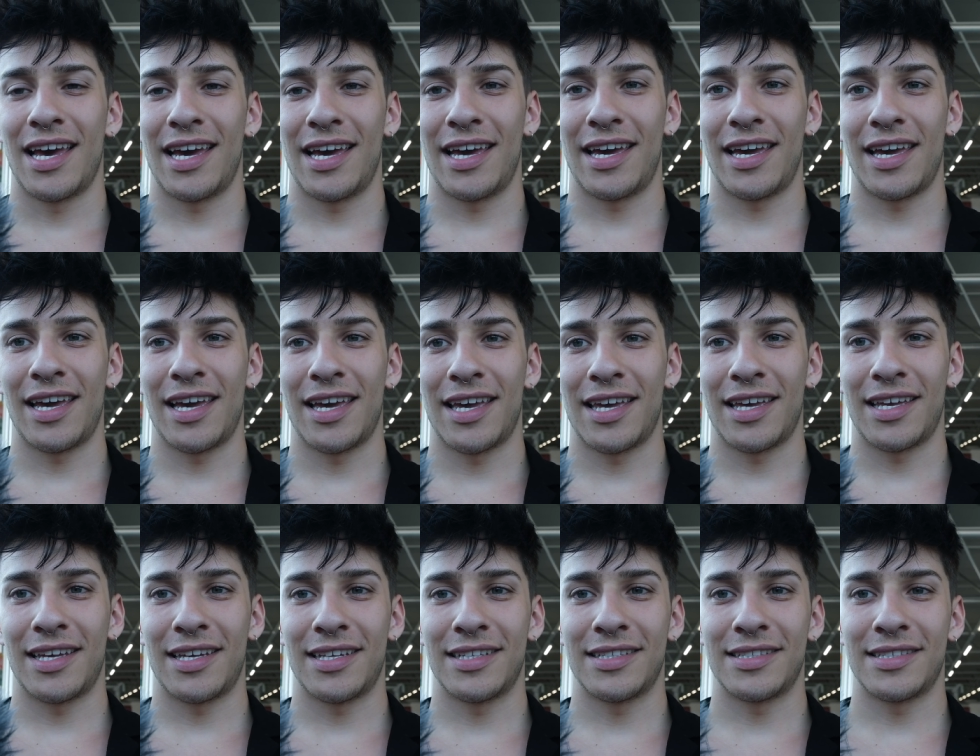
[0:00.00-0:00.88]

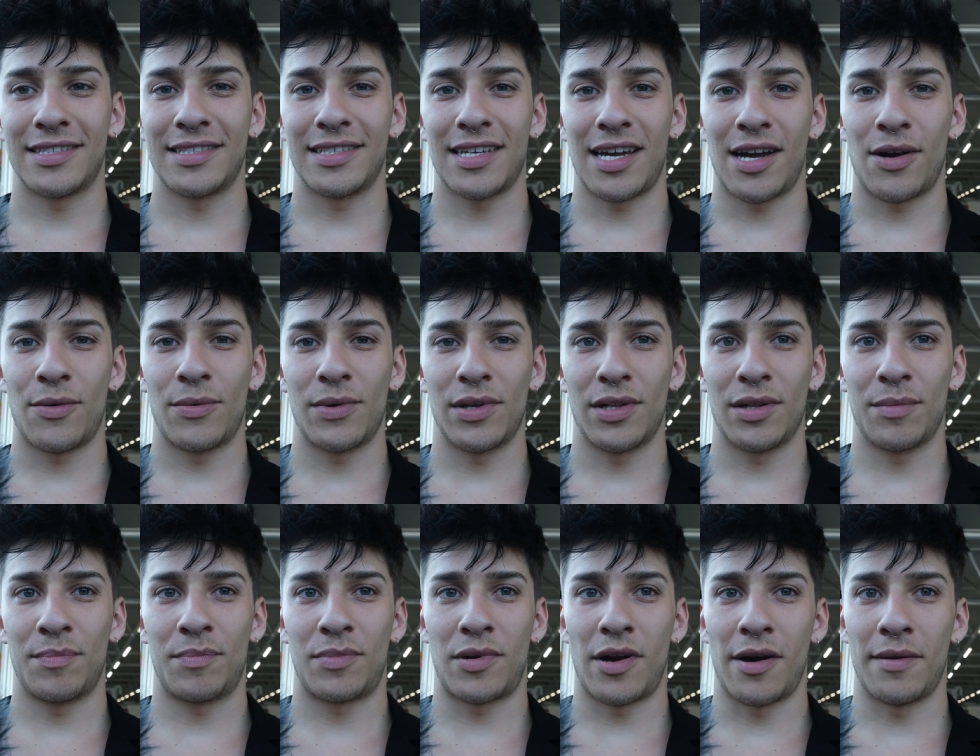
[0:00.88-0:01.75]
And I will
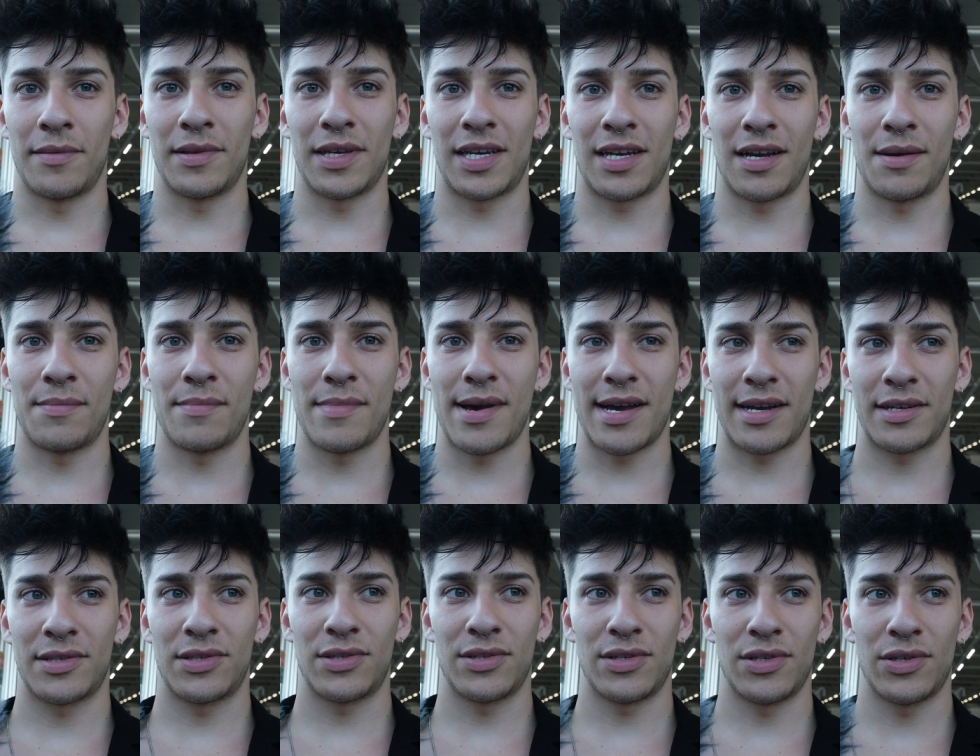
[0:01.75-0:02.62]
probably come
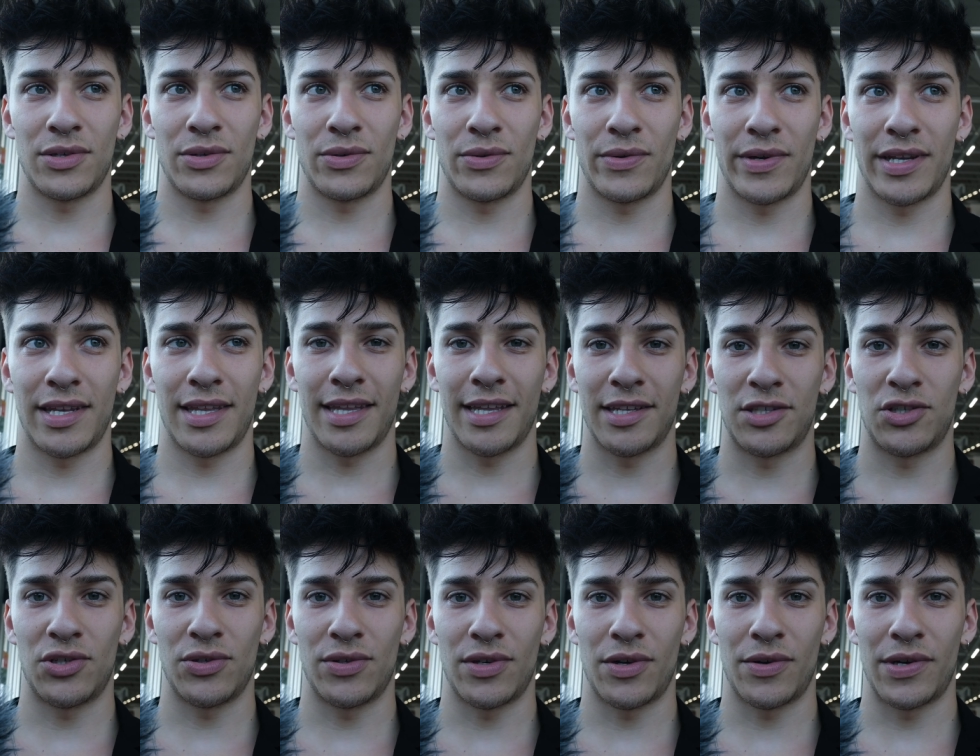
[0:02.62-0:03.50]
back to you and
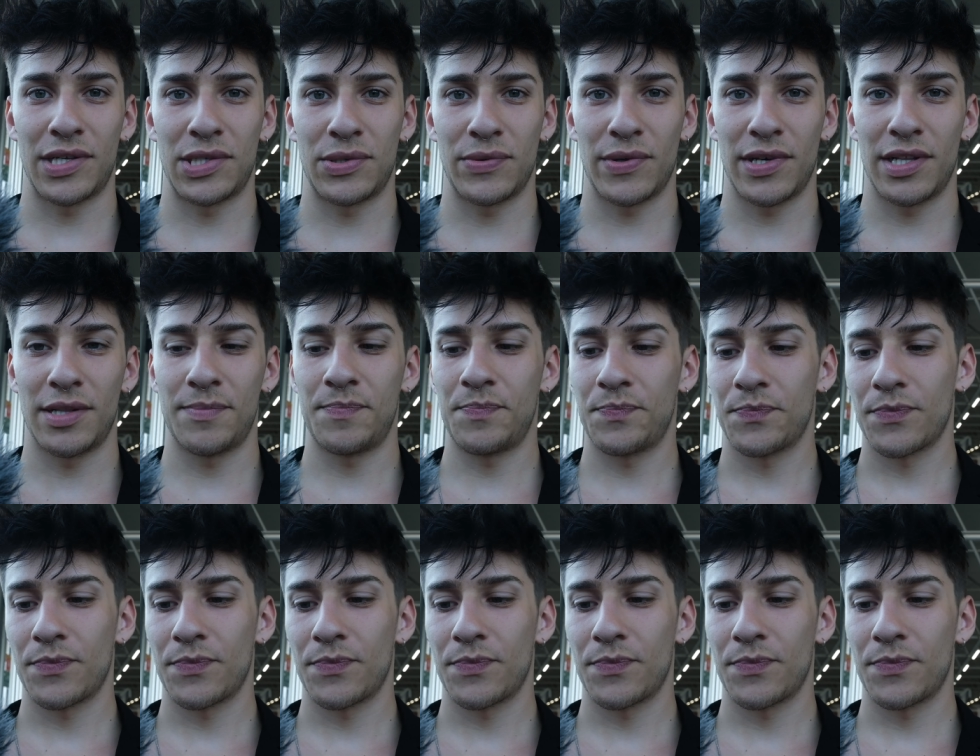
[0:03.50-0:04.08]
let you know as well,